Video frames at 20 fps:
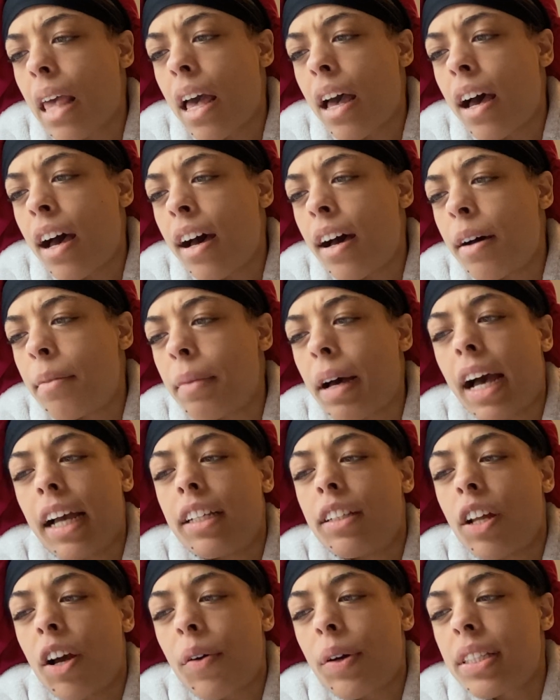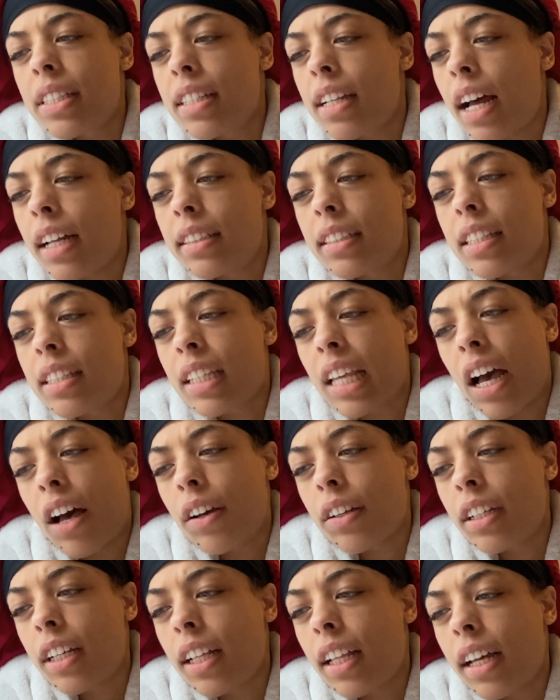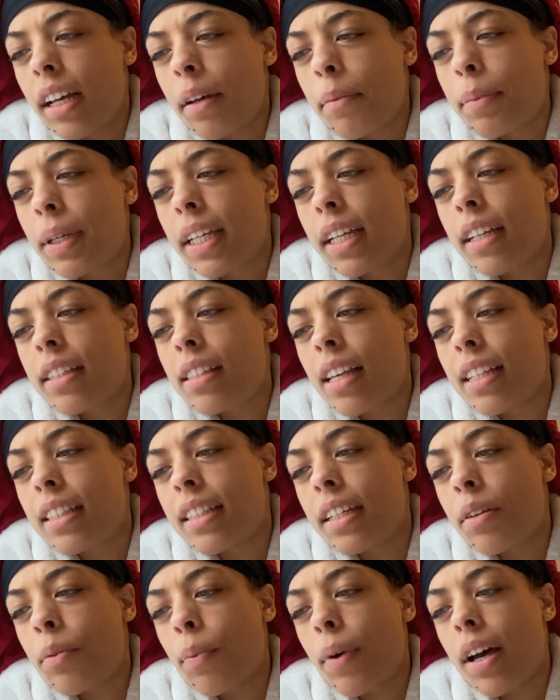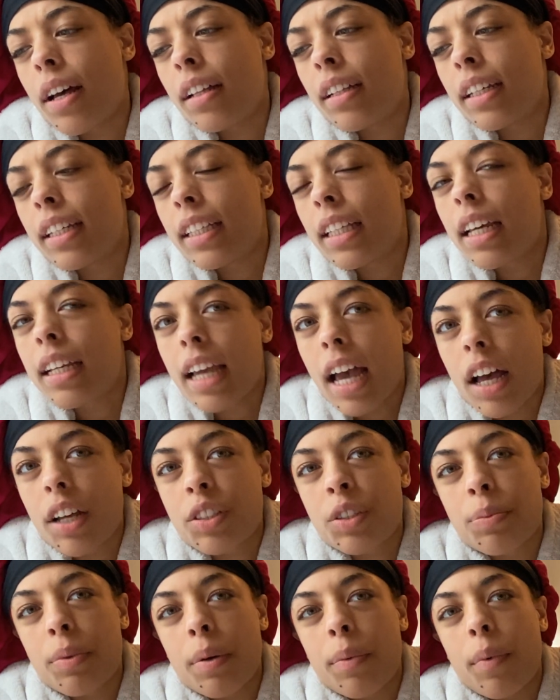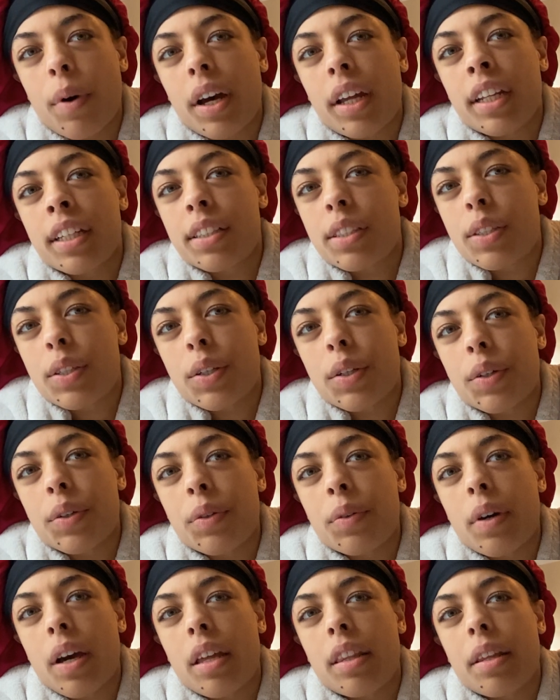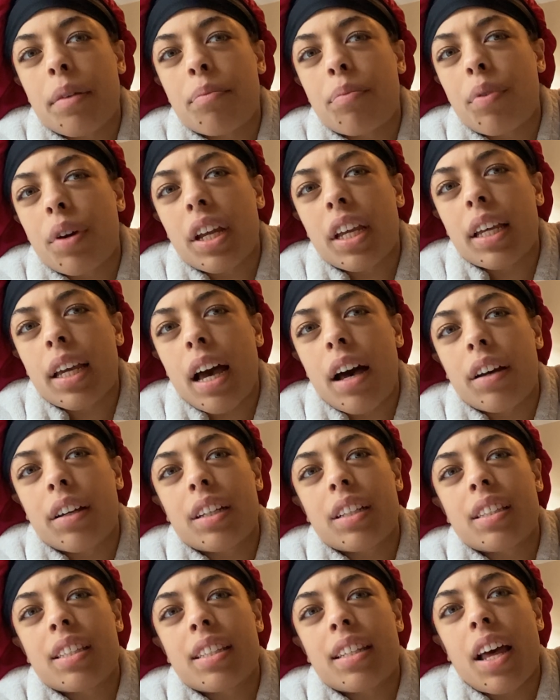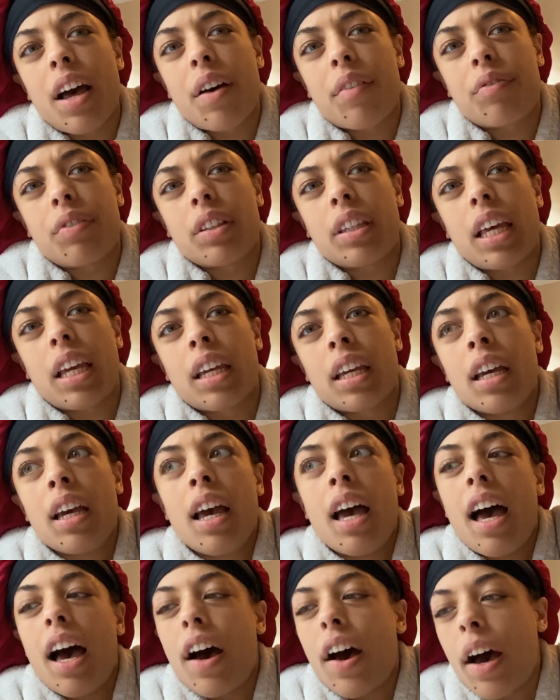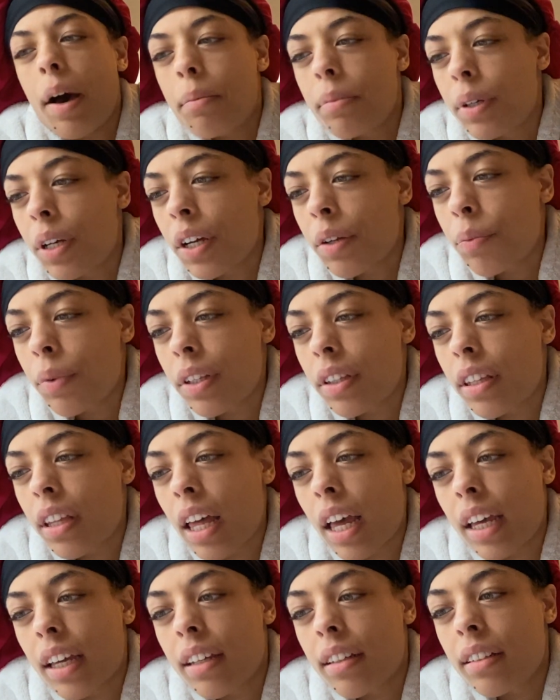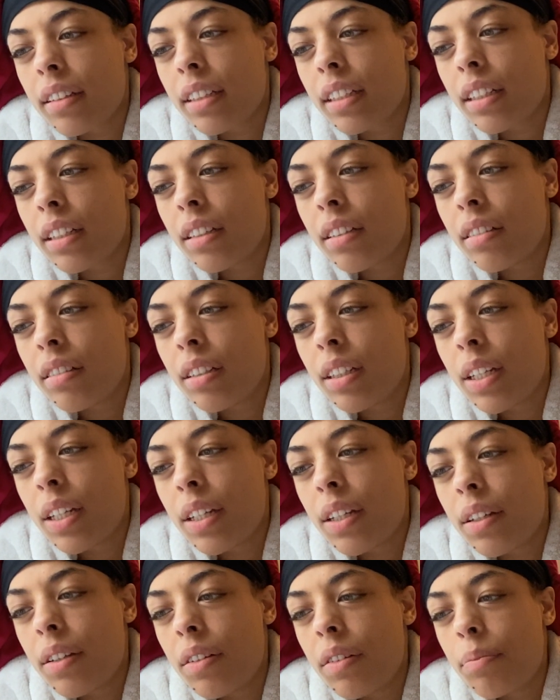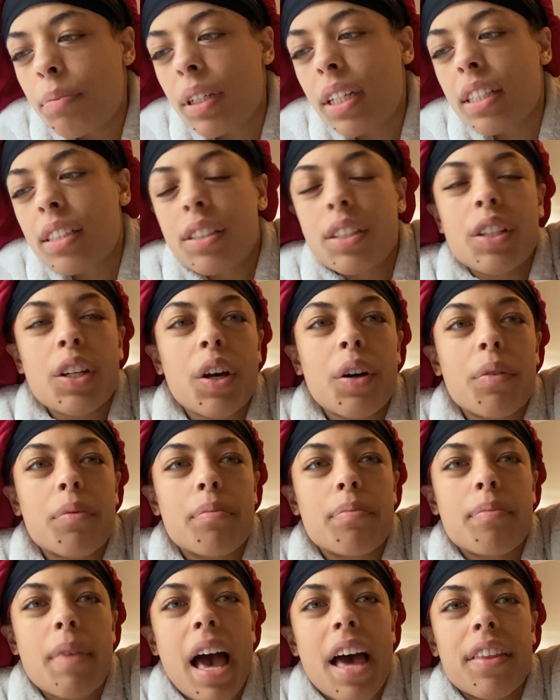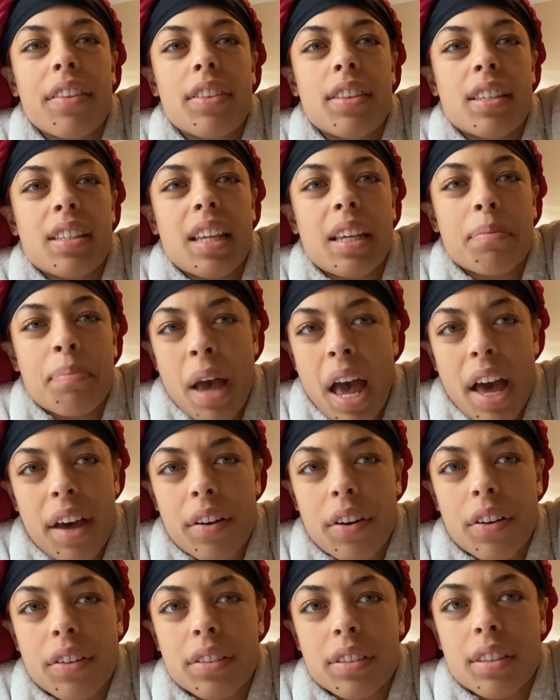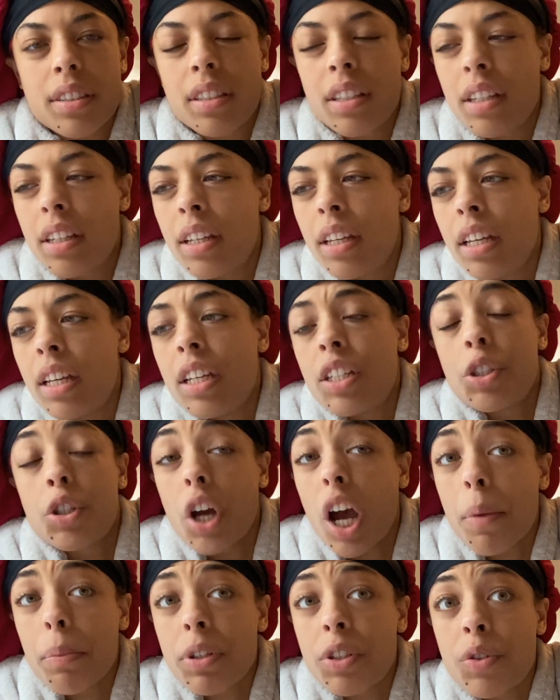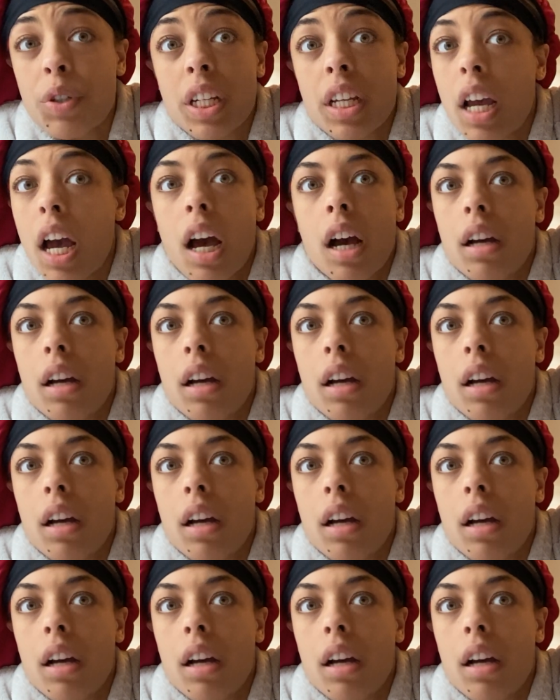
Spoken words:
I know it's not dyscalculia because I did well in like algebra 1 and 2 and then pre-calc and stuff, and like I'm good with like, because math is like patterns. Geometry,